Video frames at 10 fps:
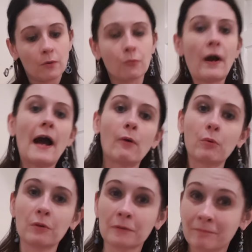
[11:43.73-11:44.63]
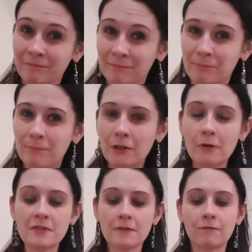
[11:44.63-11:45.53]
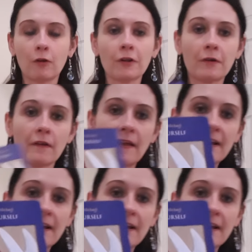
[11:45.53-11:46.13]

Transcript: Wow. Beautiful. Look at